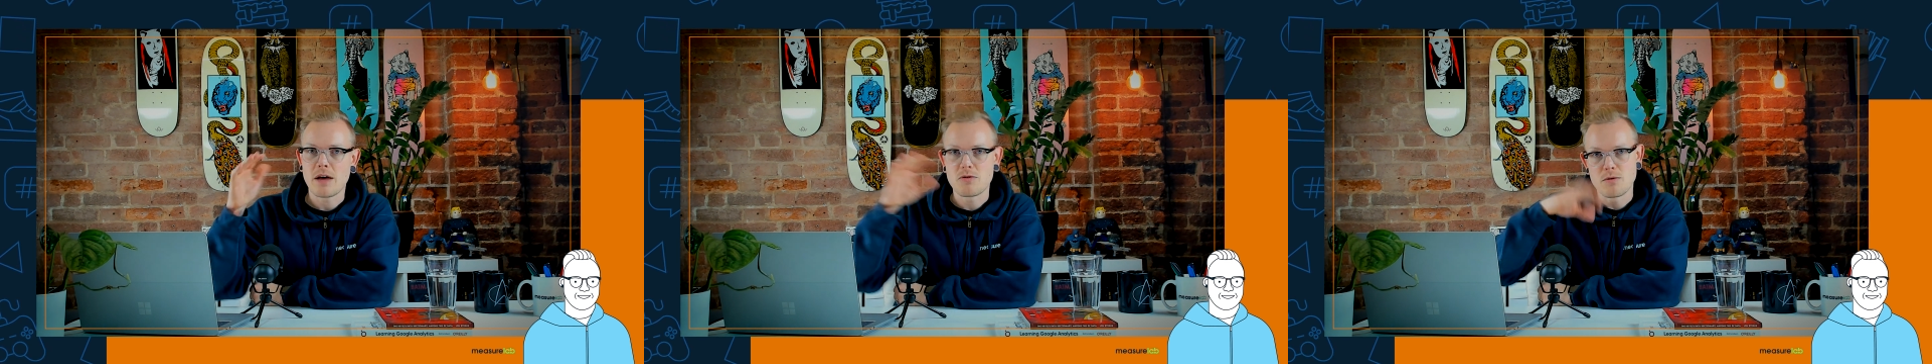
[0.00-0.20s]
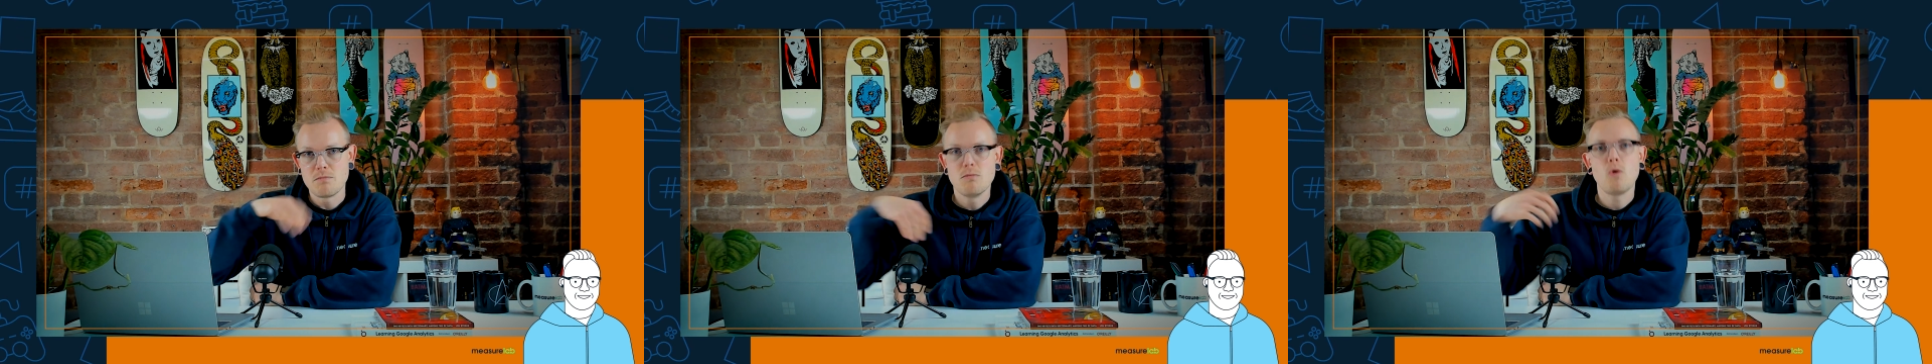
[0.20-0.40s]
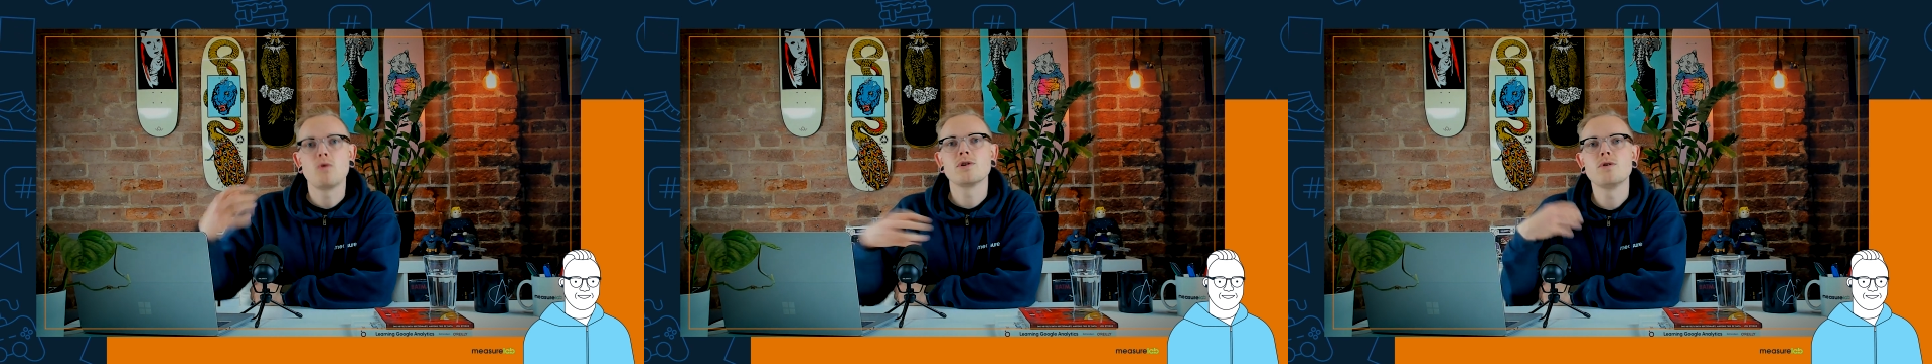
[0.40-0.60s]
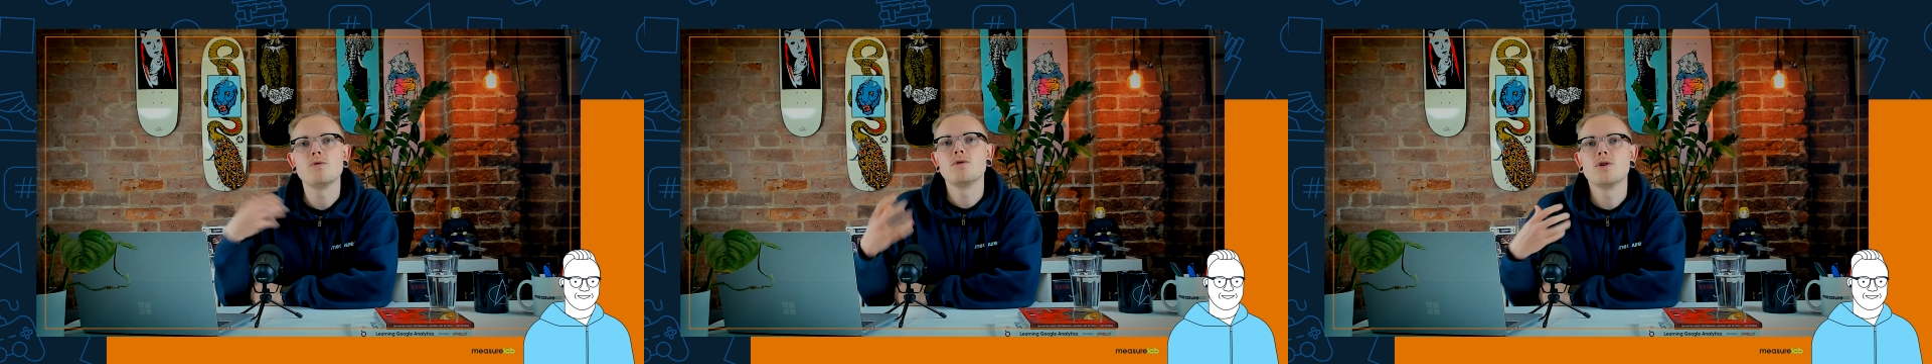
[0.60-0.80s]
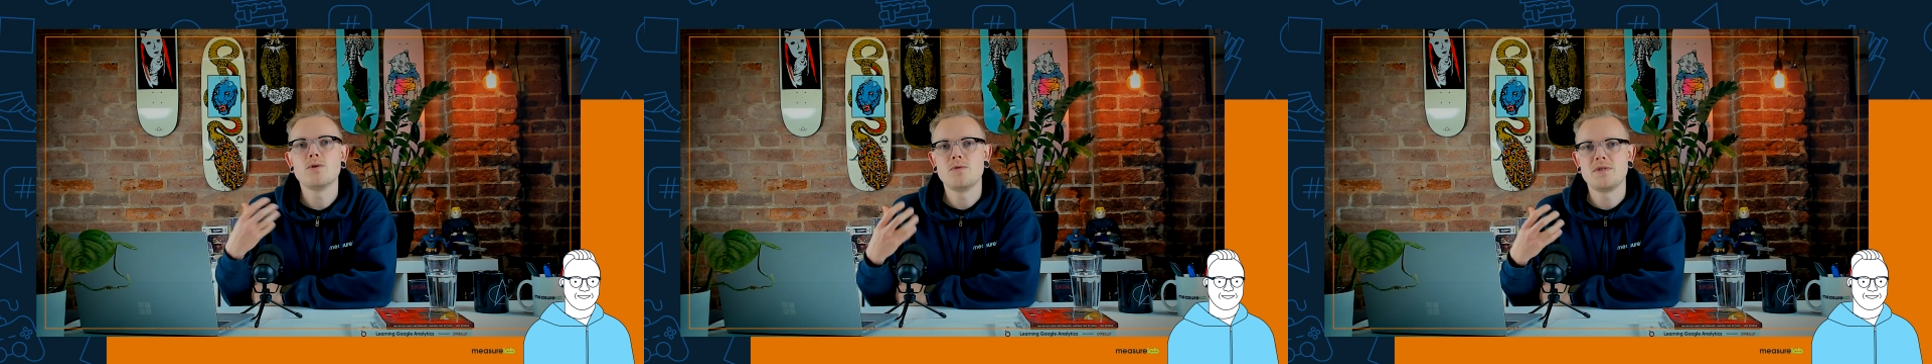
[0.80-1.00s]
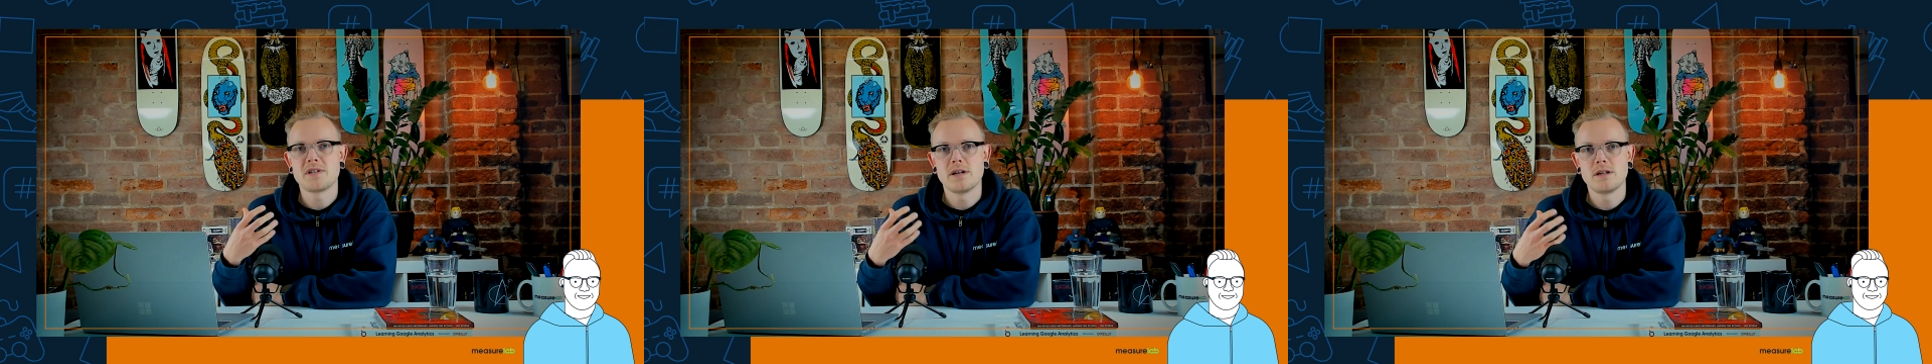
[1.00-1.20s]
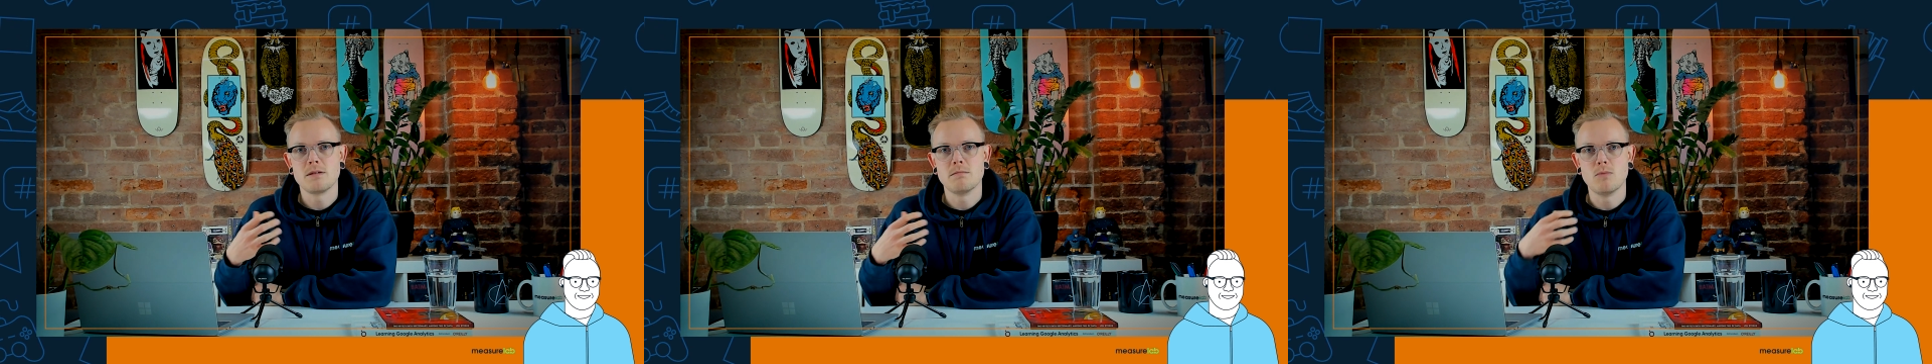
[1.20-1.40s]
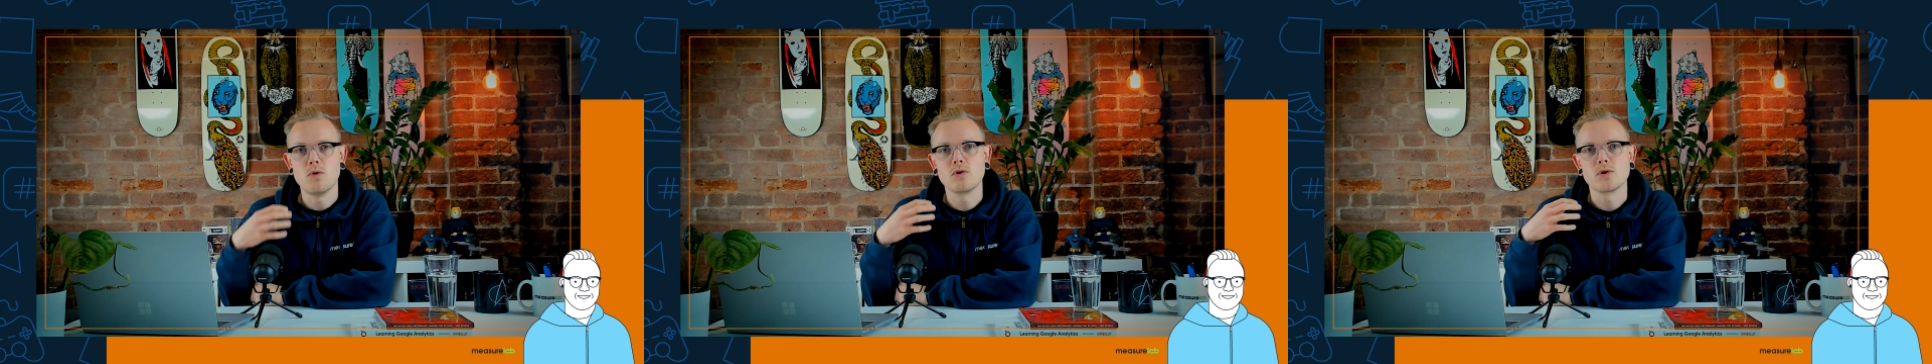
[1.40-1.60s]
the more you use it, the more